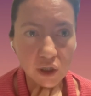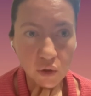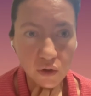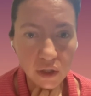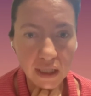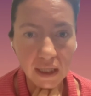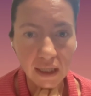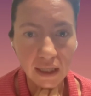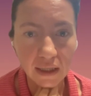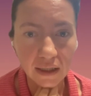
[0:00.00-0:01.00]

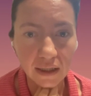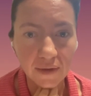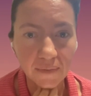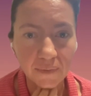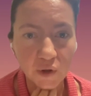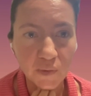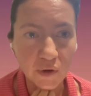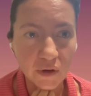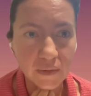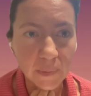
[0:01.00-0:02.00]
usually those
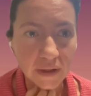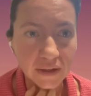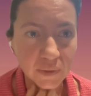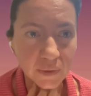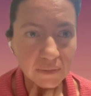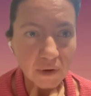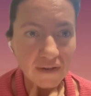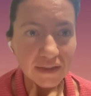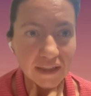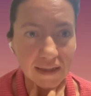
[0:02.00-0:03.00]
programs partner with
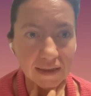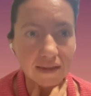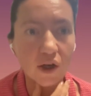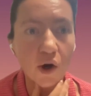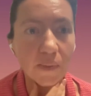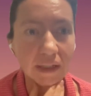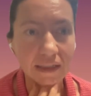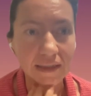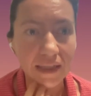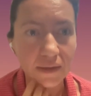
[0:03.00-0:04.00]
private ICT
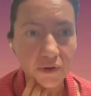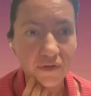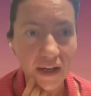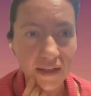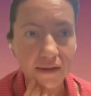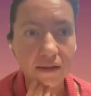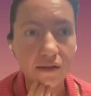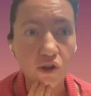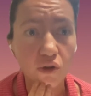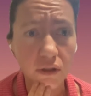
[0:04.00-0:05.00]
companies that provide
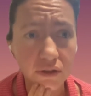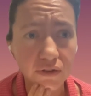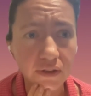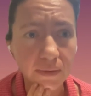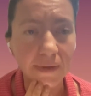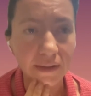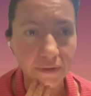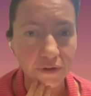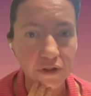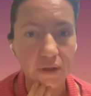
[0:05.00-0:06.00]
shorter term
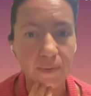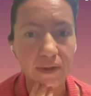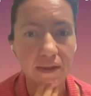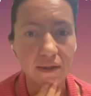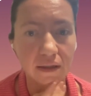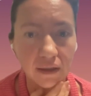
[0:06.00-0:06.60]
internships,